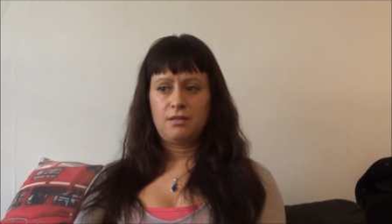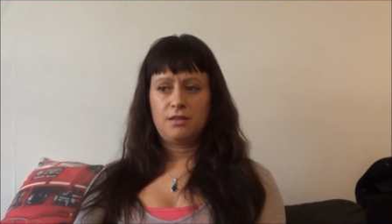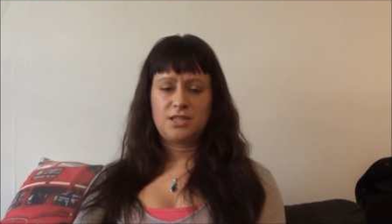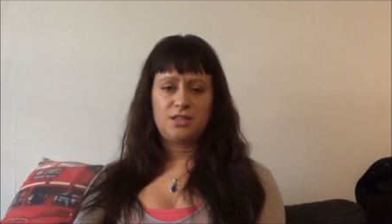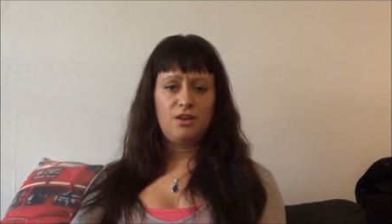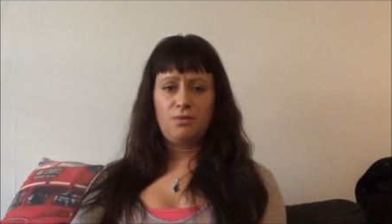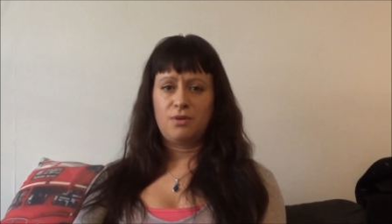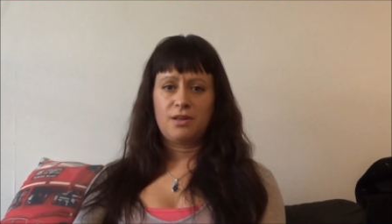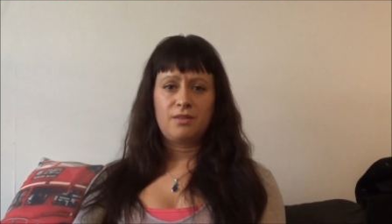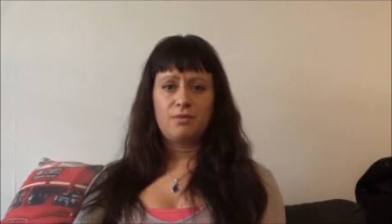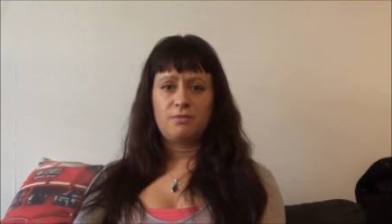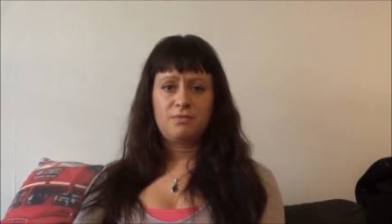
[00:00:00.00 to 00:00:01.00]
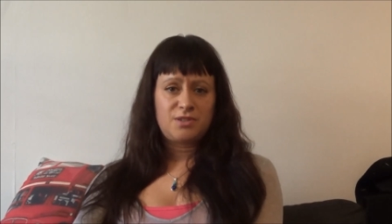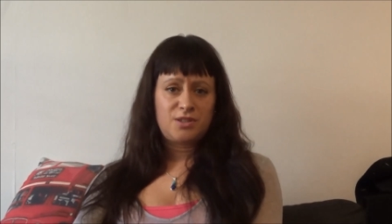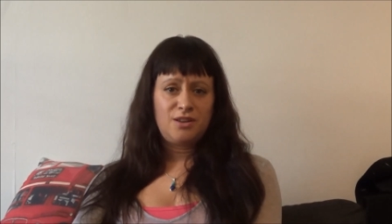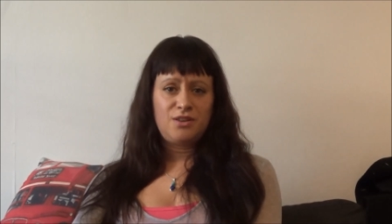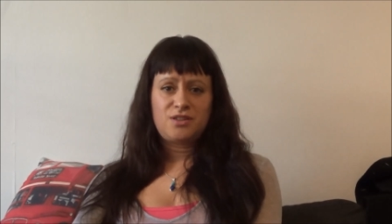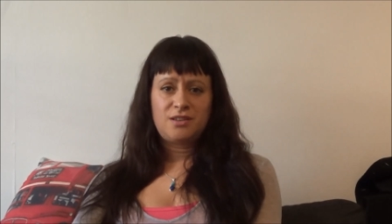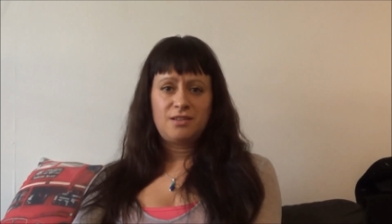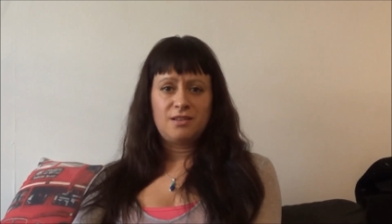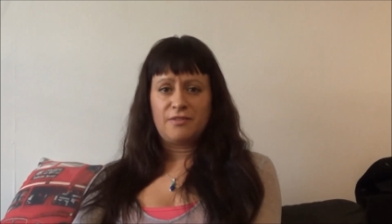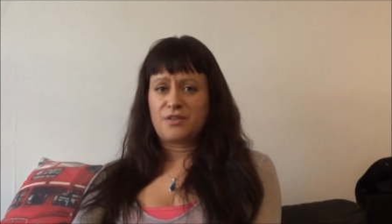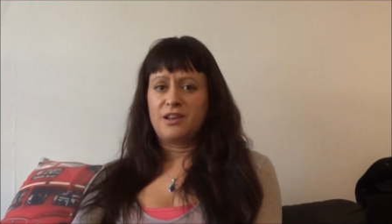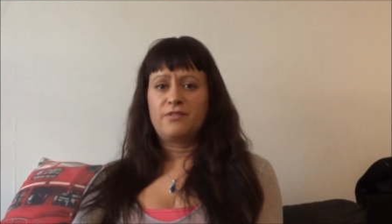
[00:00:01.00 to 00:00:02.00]
there's no other solution
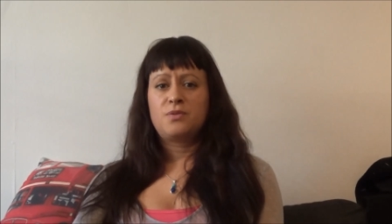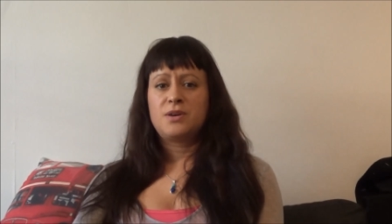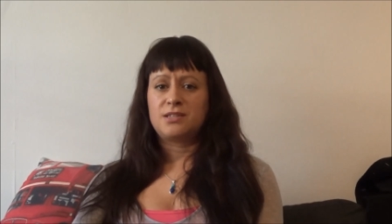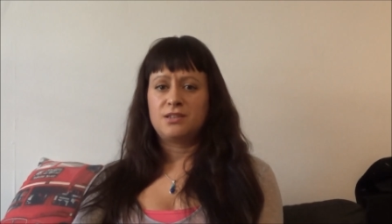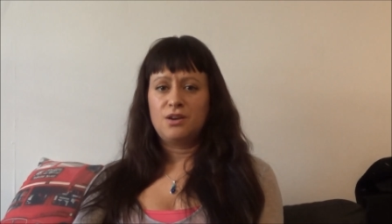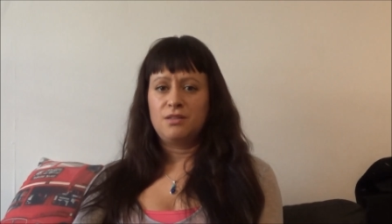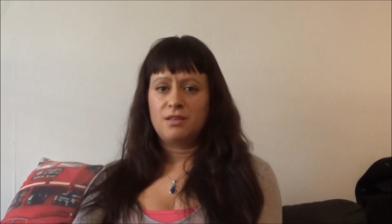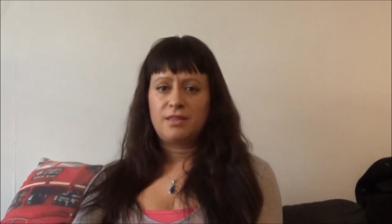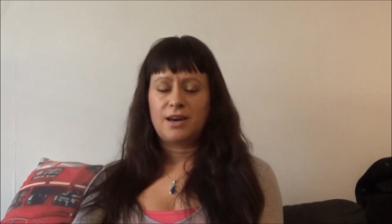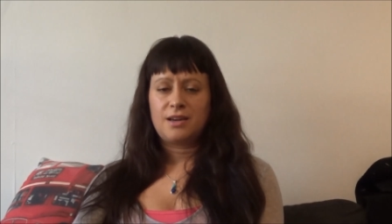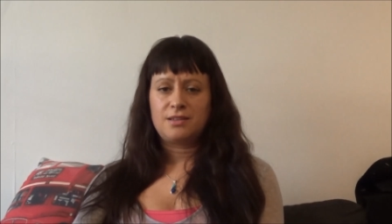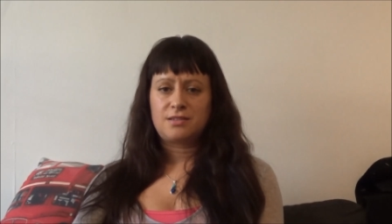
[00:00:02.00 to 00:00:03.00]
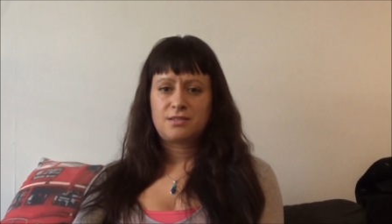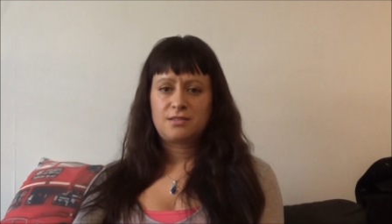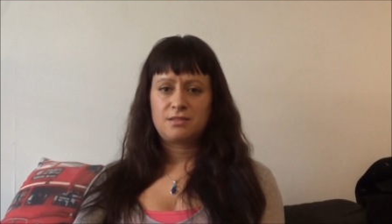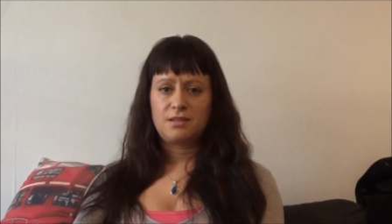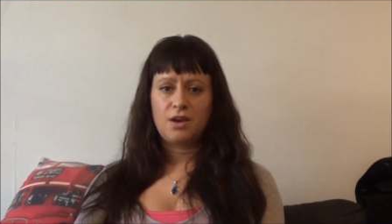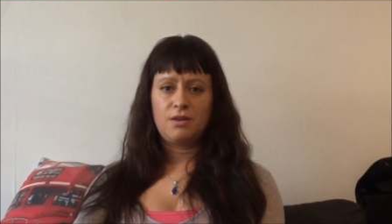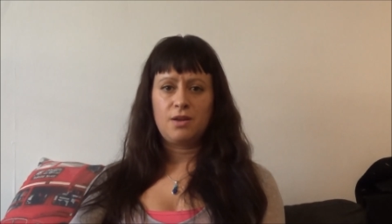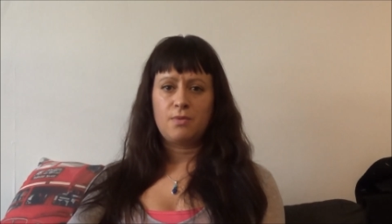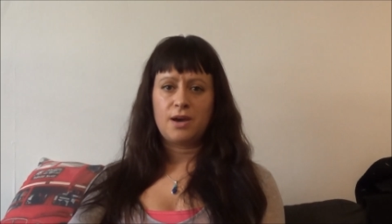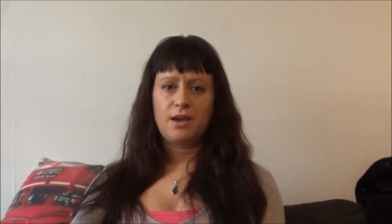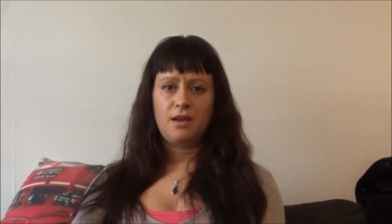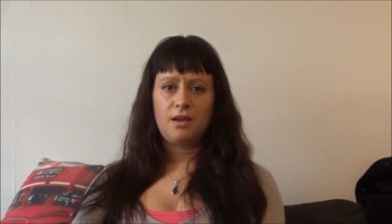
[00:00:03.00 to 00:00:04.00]
I've kind of always known that that is the only
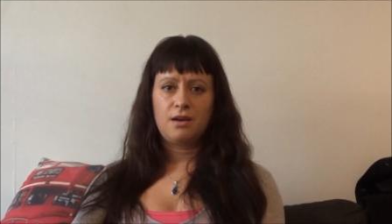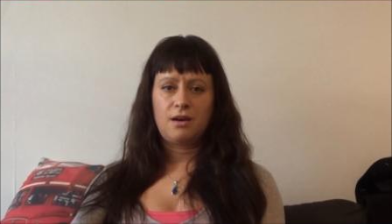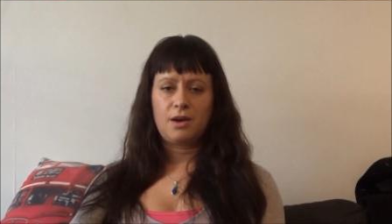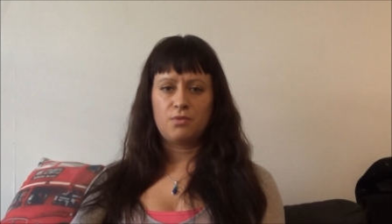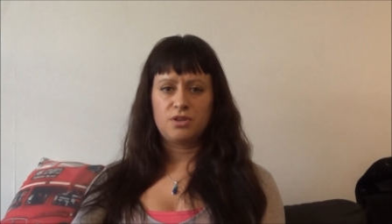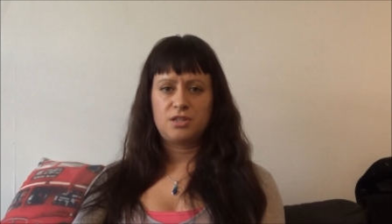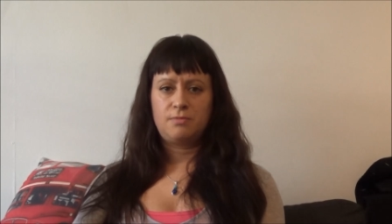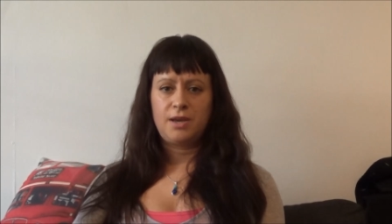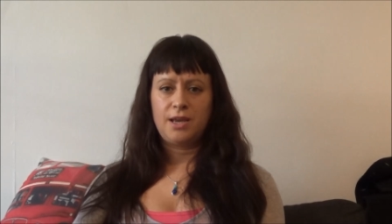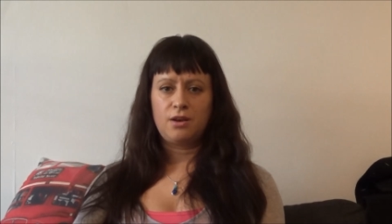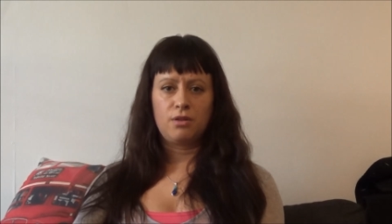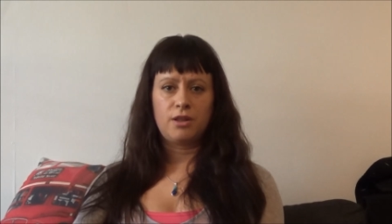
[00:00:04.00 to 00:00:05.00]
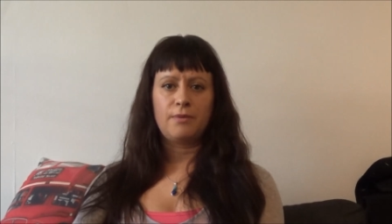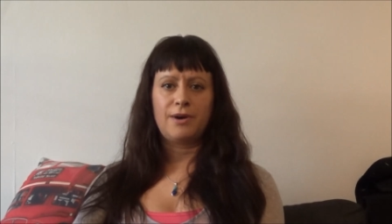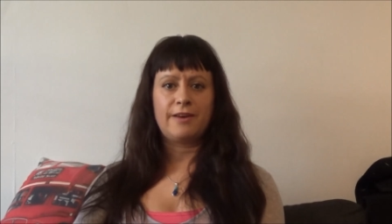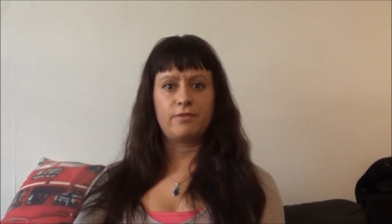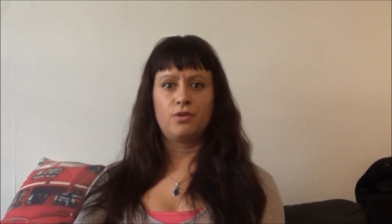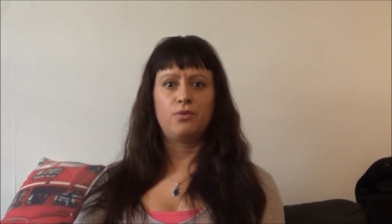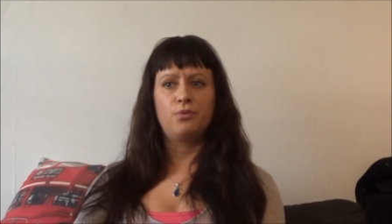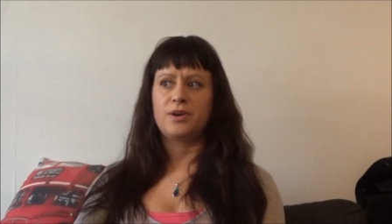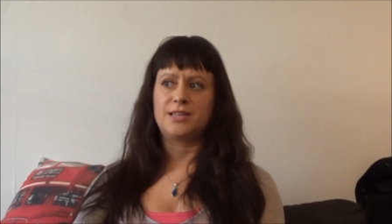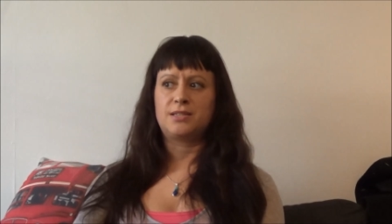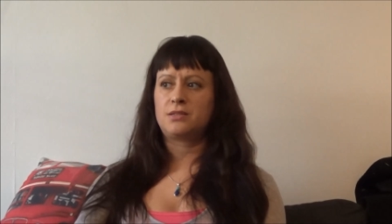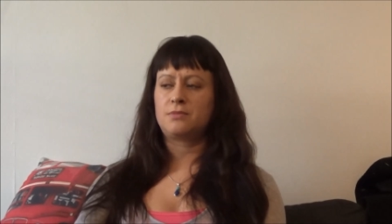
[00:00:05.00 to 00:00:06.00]
way I want to be and although I haven't
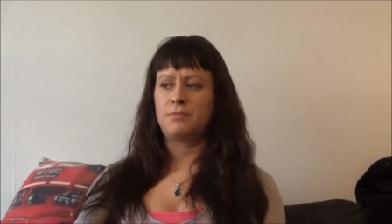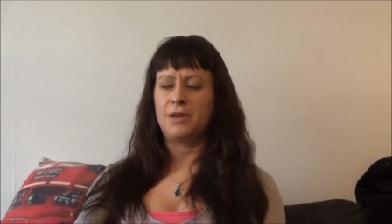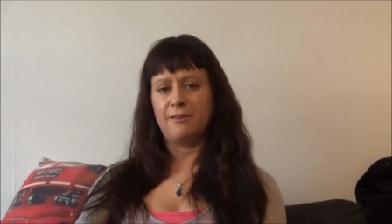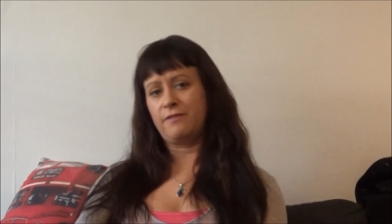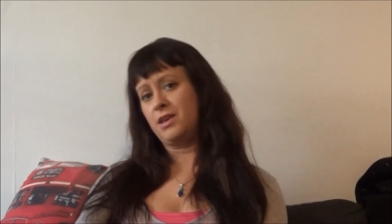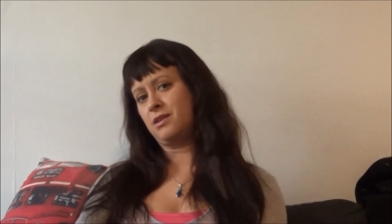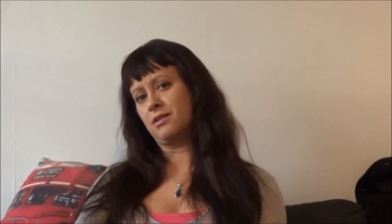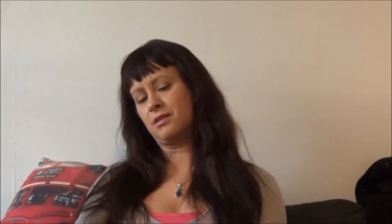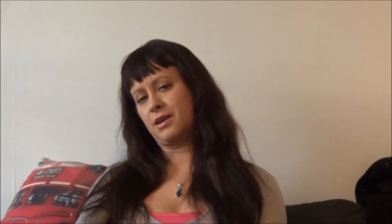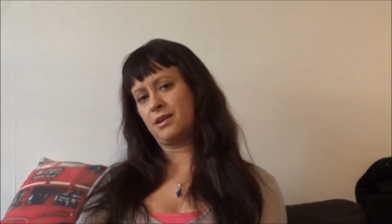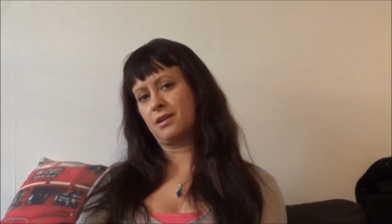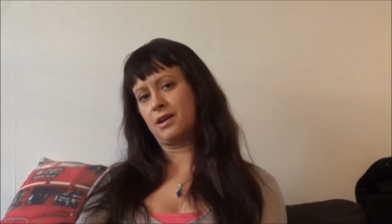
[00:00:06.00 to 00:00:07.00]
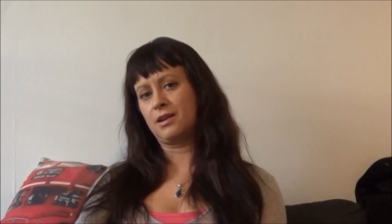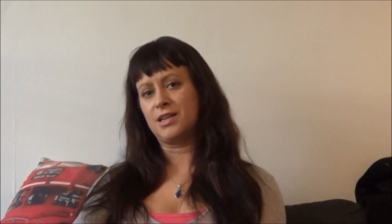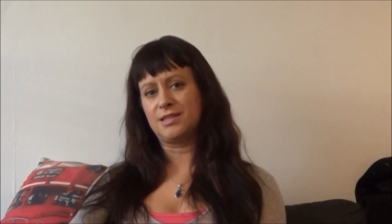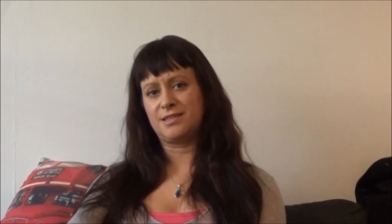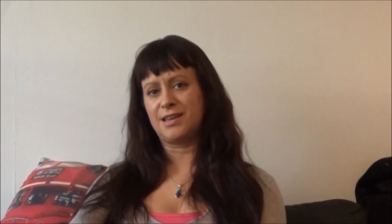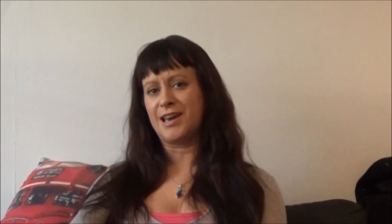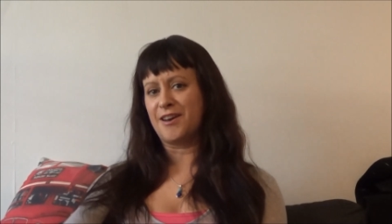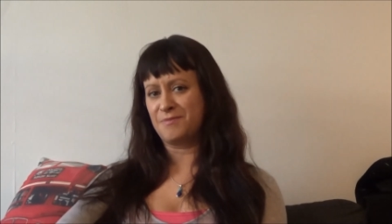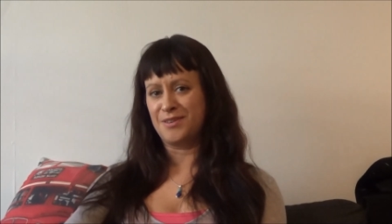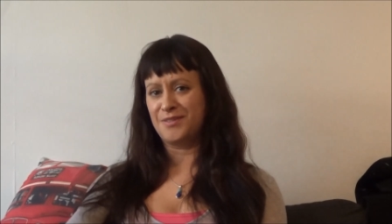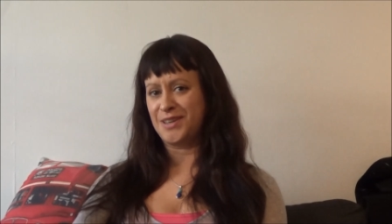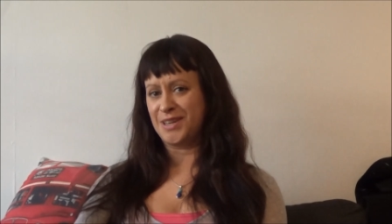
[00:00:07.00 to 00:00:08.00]
always been a vegan like I'd like to say I have
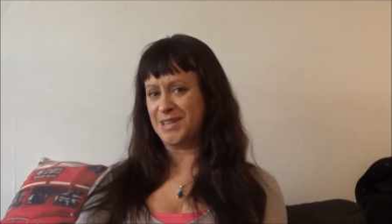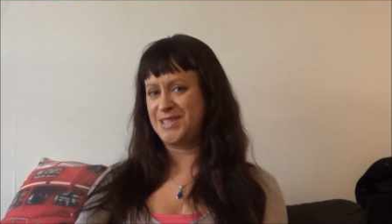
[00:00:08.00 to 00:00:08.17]
been a vegan